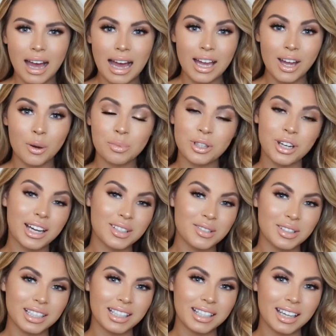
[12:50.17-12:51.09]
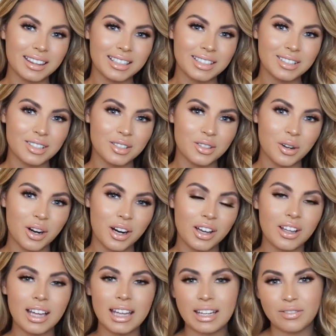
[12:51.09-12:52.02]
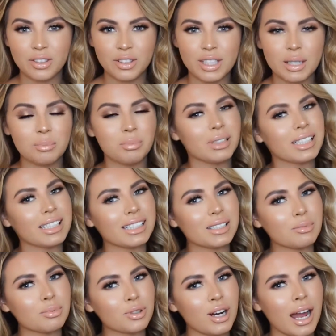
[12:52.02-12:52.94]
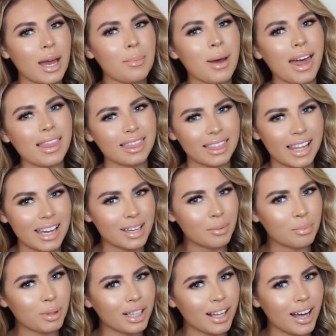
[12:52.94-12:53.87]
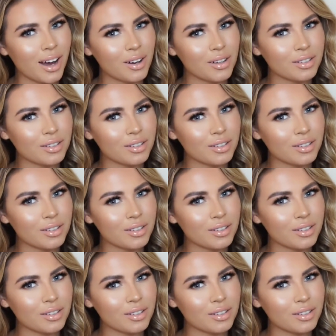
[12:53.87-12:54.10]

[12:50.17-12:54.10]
I hope you guys really liked this tutorial, and if you did, please subscribe and like below.